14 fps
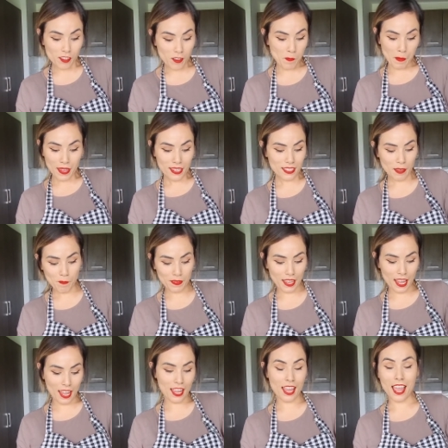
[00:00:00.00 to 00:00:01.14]
make
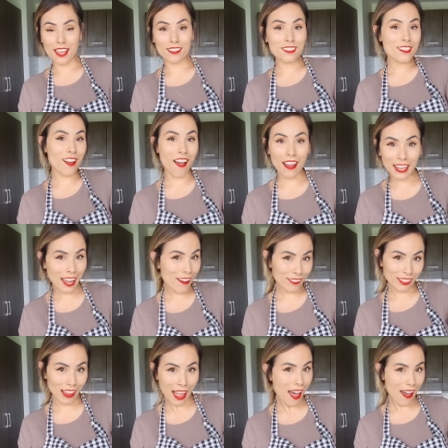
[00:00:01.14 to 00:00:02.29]
something and talk out
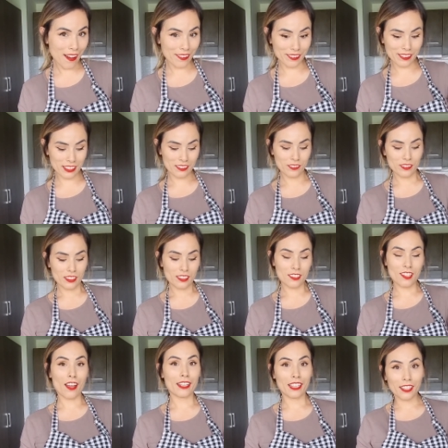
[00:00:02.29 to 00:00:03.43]
loud,
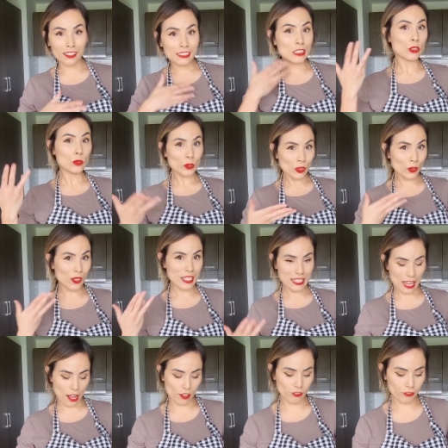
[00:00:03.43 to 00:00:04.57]
talking to
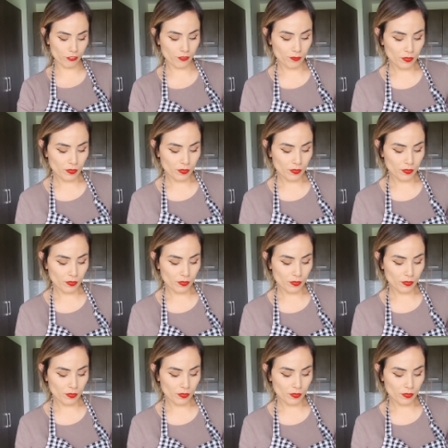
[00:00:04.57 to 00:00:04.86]
yourself.